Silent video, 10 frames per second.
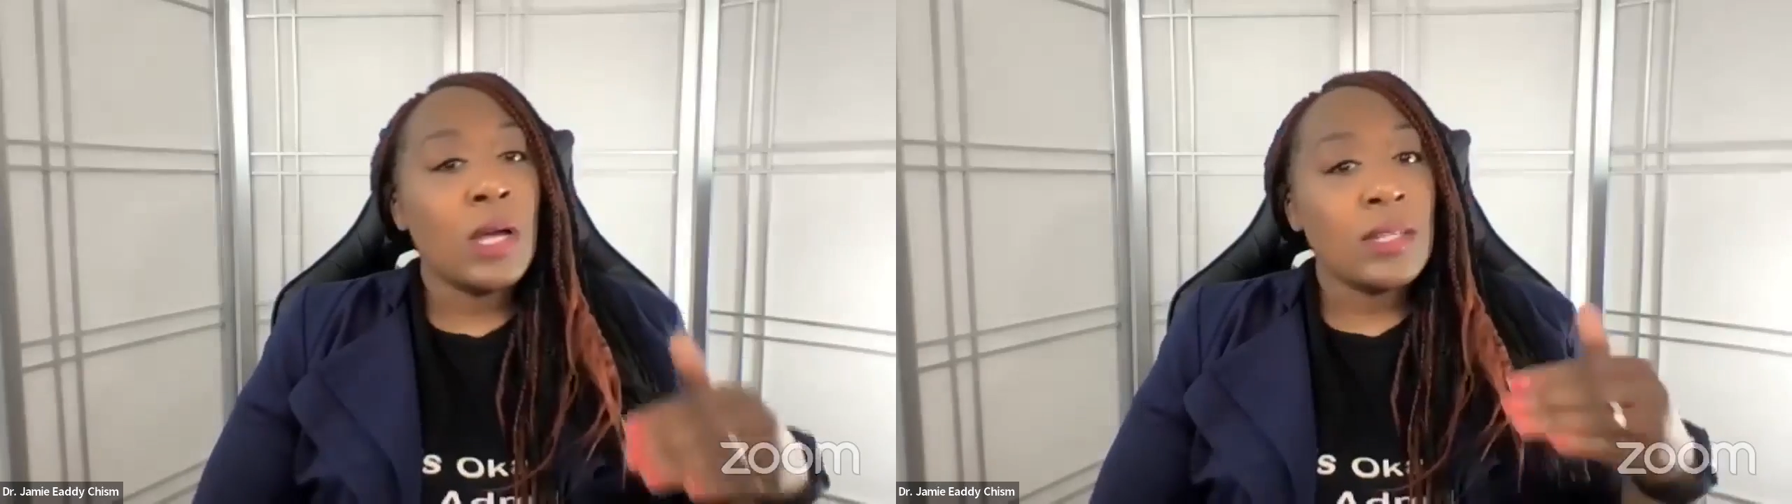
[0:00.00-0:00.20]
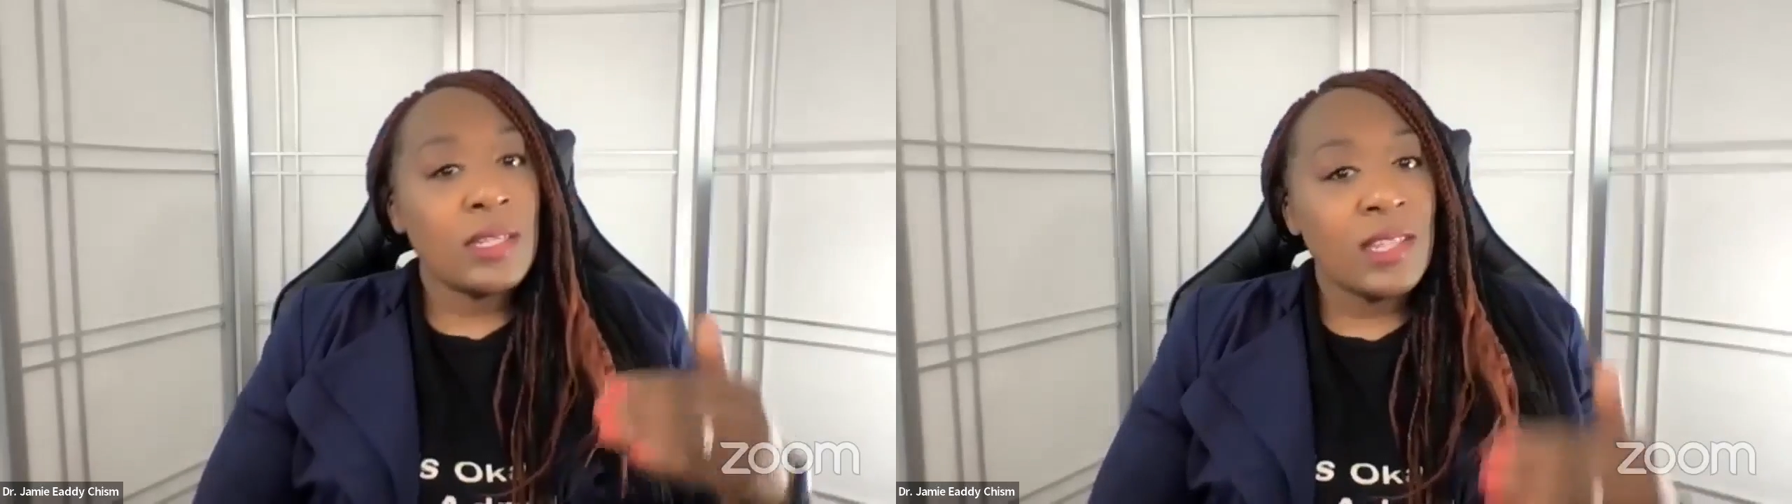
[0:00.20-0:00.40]

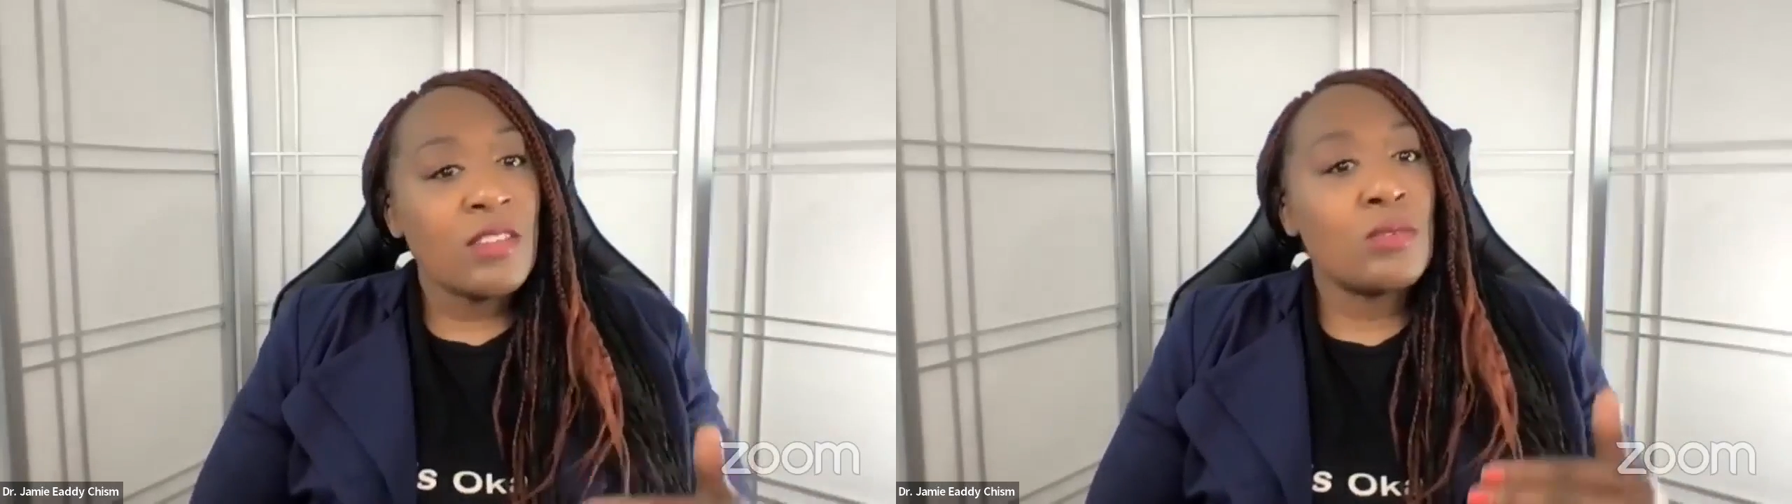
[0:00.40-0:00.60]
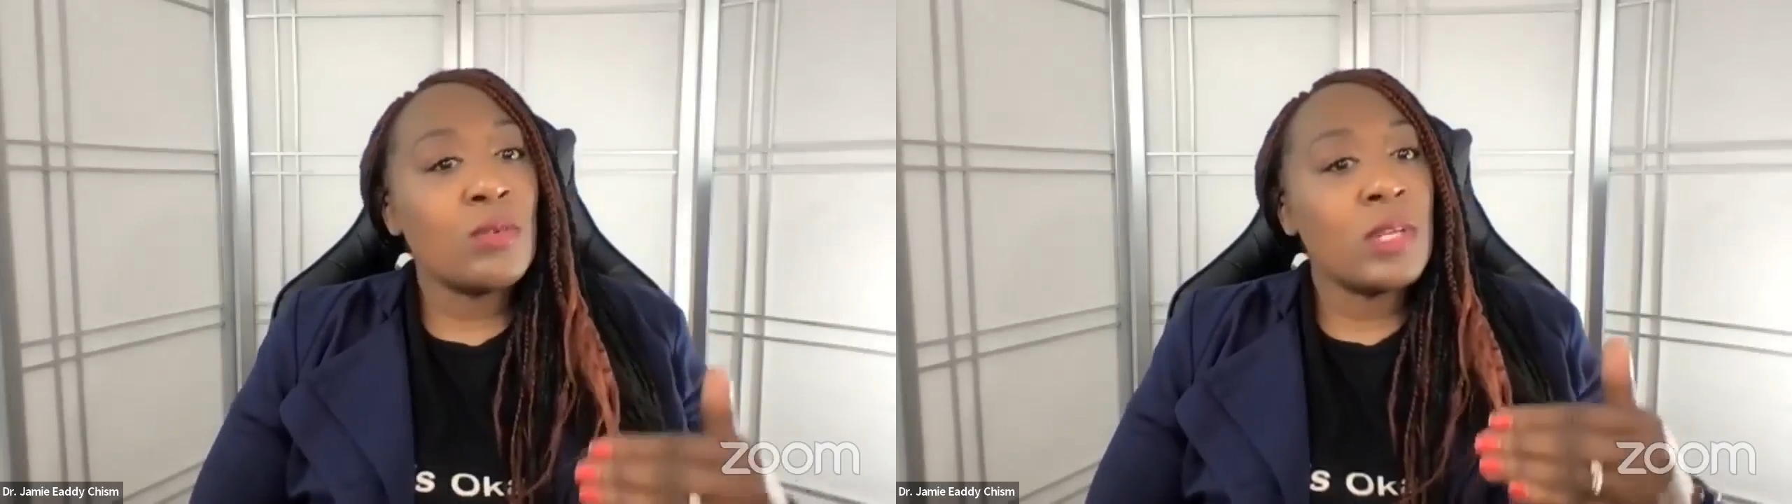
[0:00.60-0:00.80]
the death
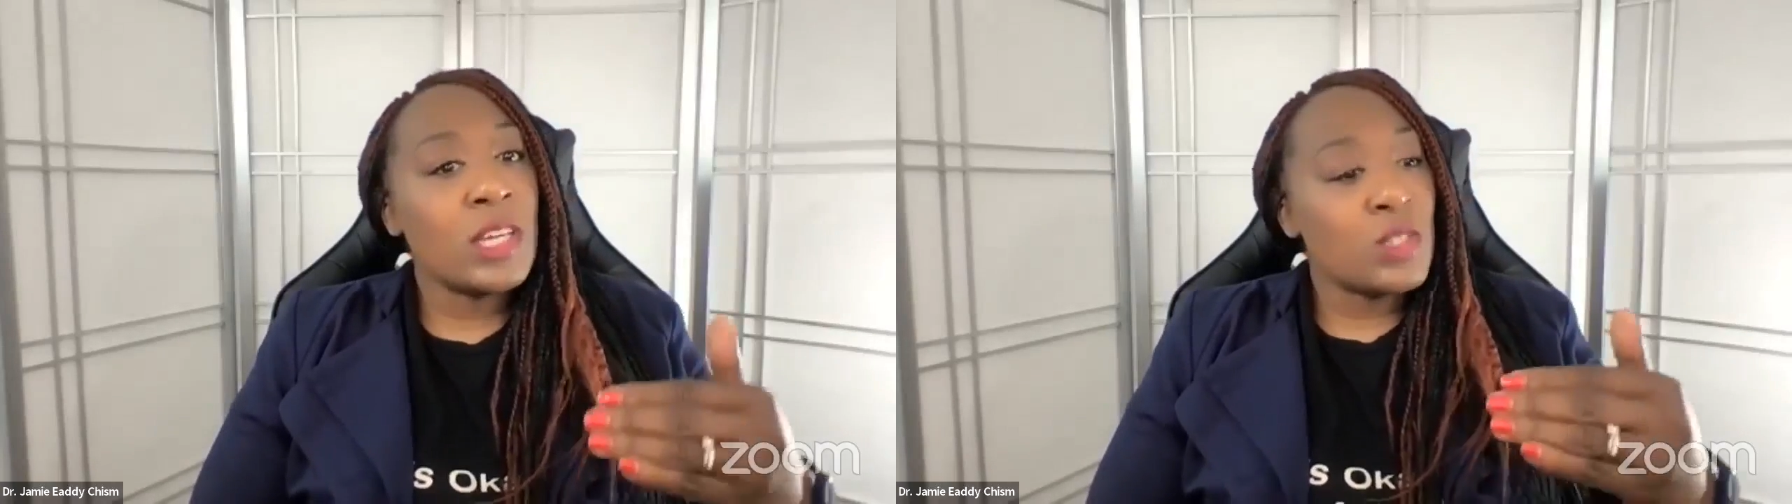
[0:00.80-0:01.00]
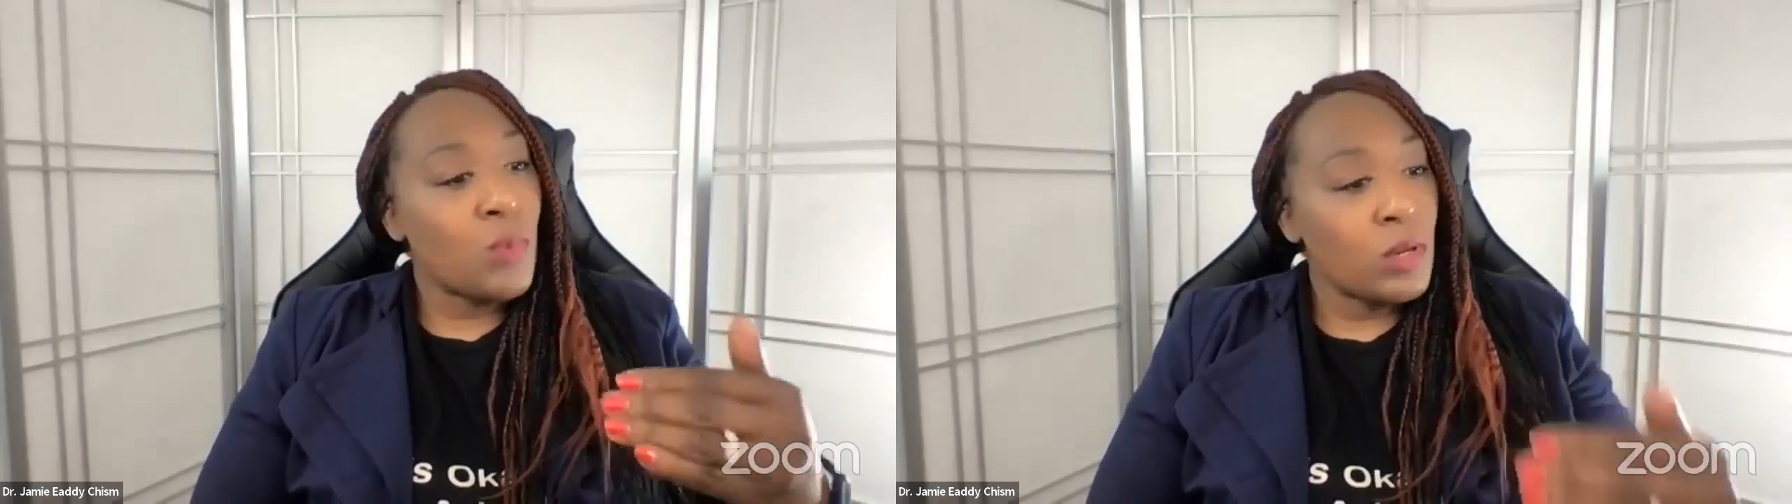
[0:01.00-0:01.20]
doula
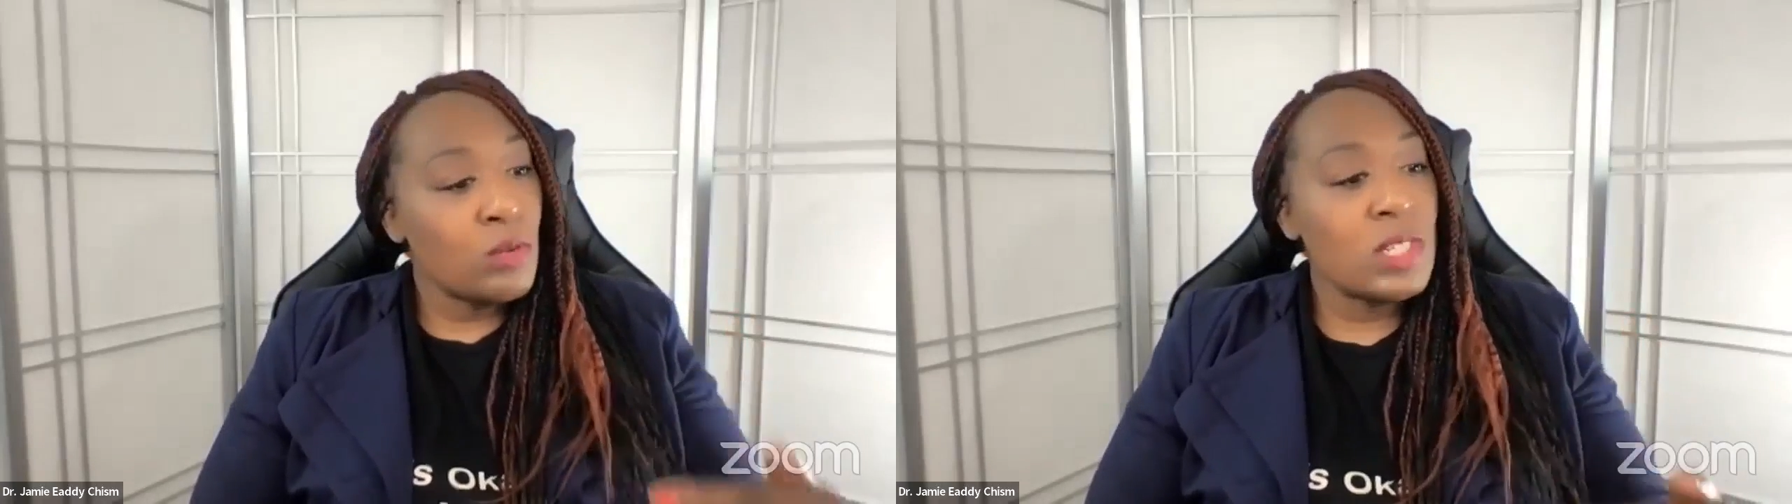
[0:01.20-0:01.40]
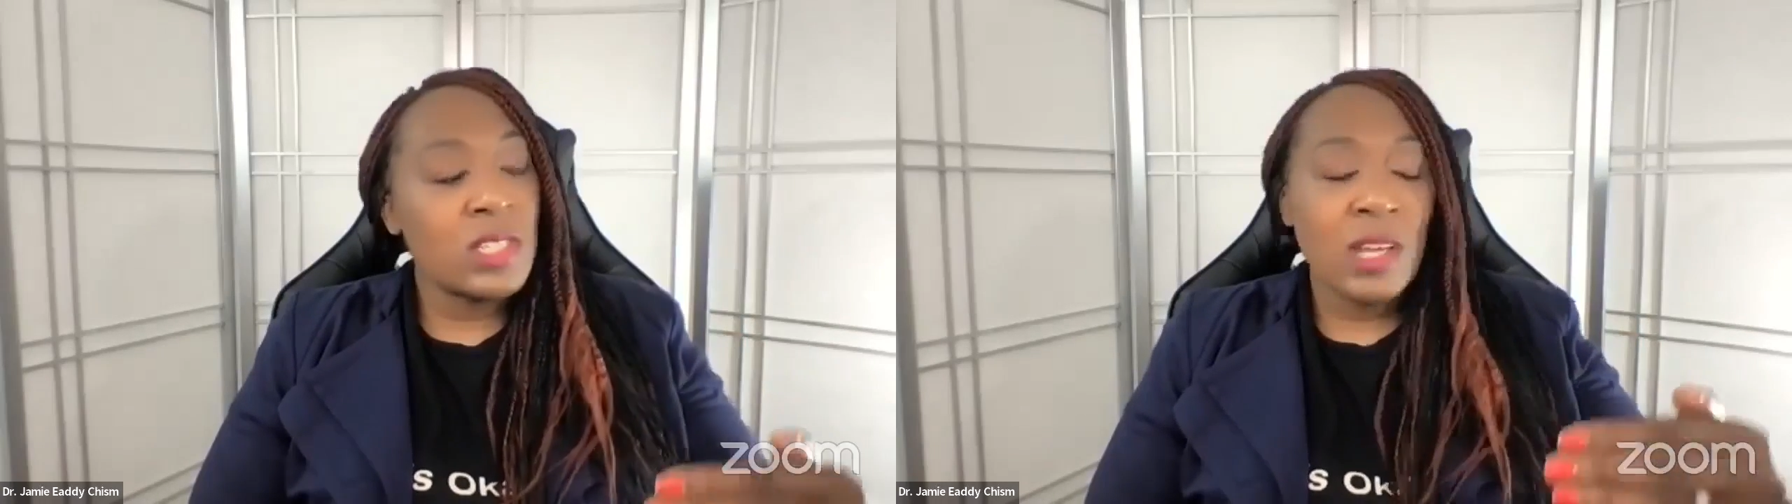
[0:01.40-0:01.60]
is one who just